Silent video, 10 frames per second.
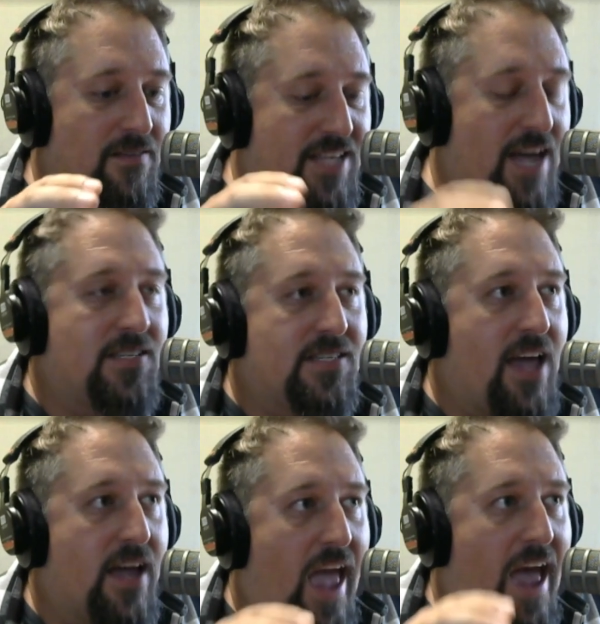Texas
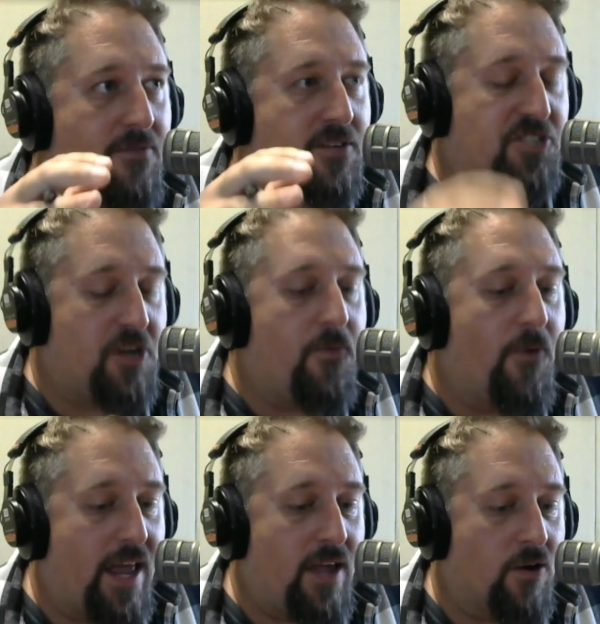Tech averaged
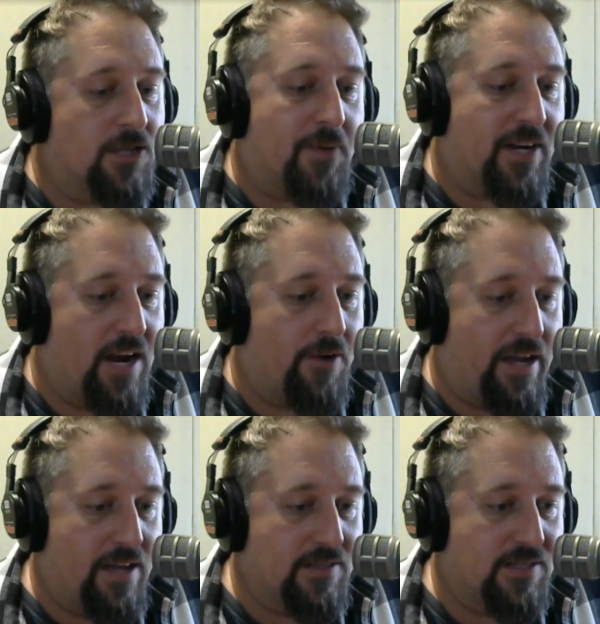2.8 yards per carry
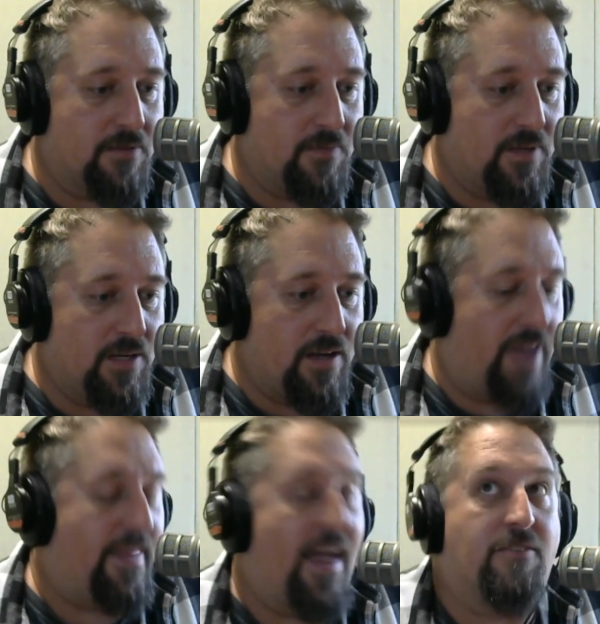against them,
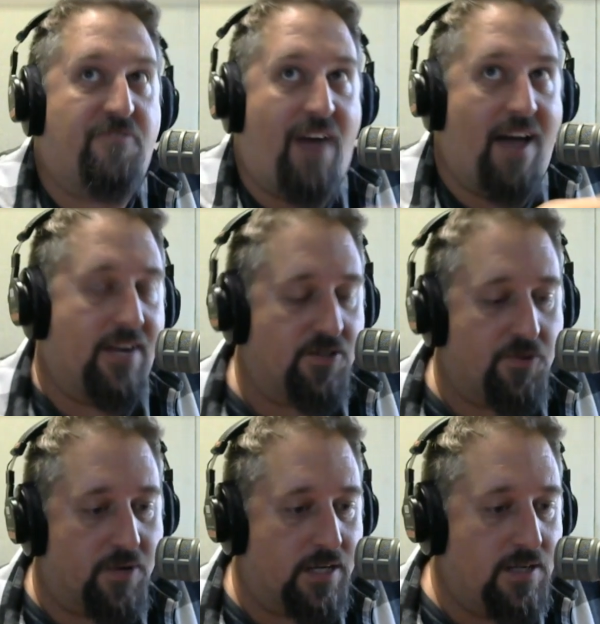and they averaged 5 against
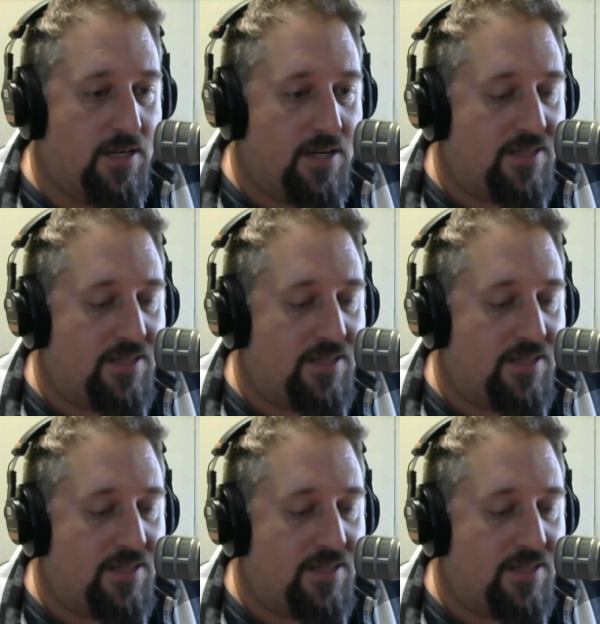Oregon.